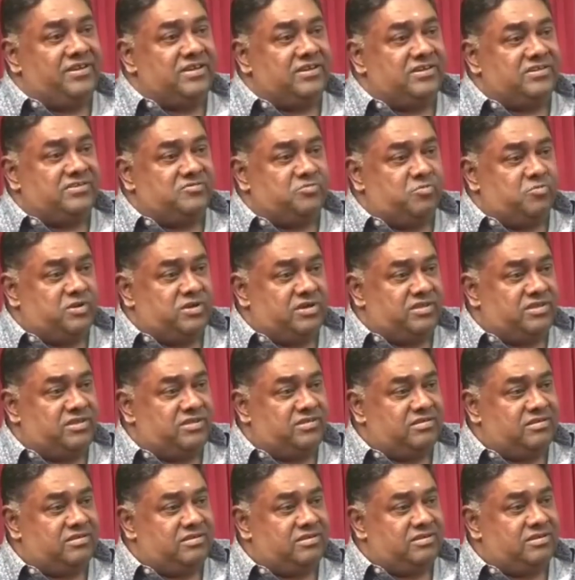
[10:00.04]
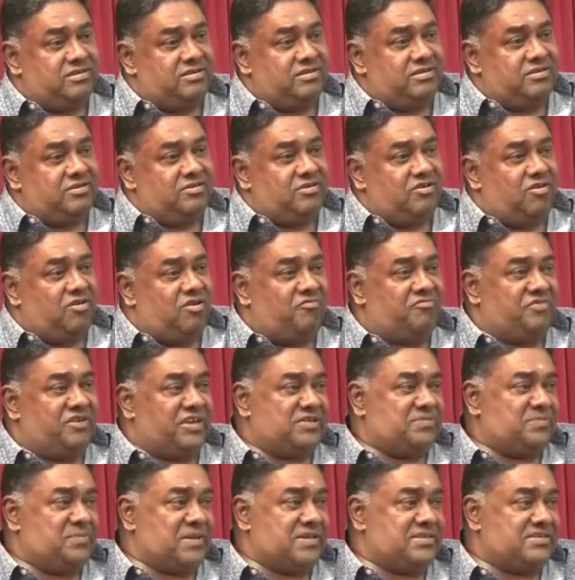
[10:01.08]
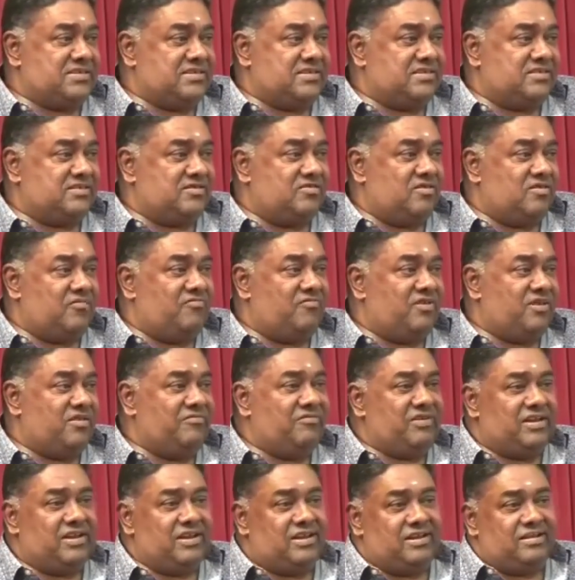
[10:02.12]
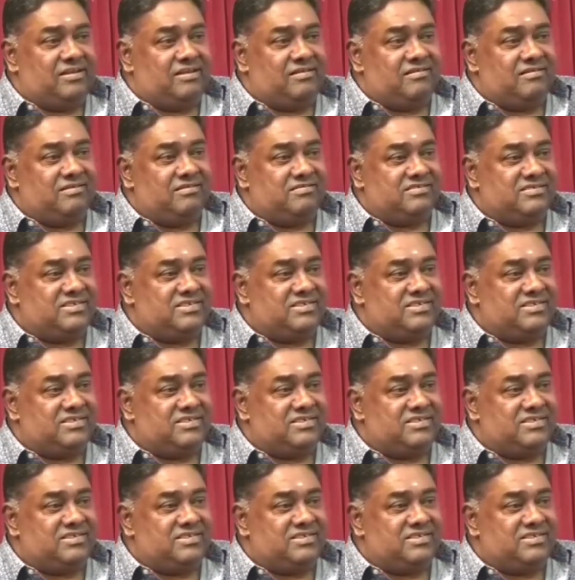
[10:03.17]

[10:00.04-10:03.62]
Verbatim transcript: years' worth of expenses of living and